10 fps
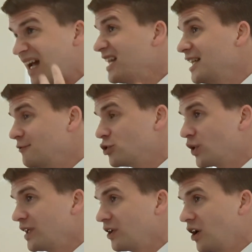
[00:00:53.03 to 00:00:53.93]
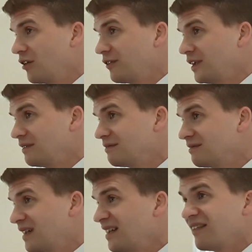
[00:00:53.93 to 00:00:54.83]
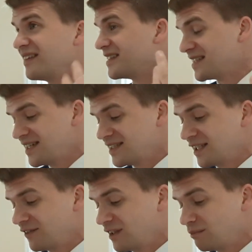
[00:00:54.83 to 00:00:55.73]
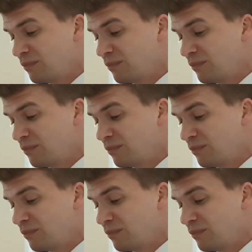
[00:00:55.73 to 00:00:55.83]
I didn't even drink coffee. I didn't like the taste of it.